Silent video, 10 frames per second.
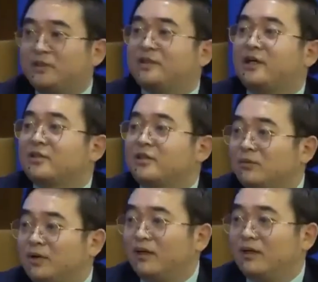may
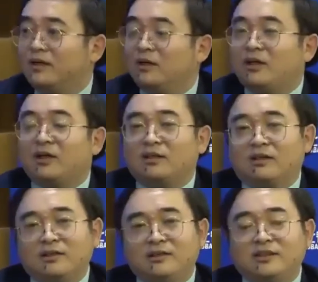only use
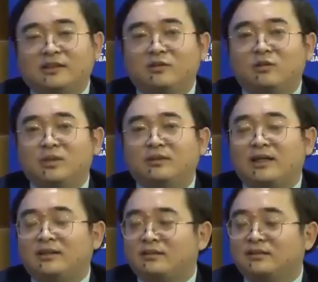Mandarin,
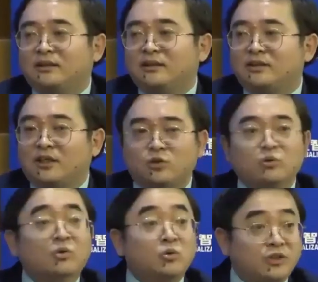but
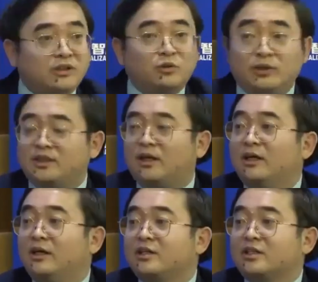in the future,
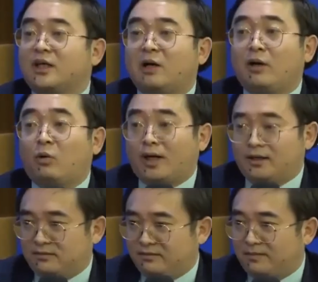it is
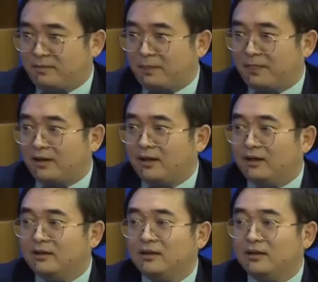really important for them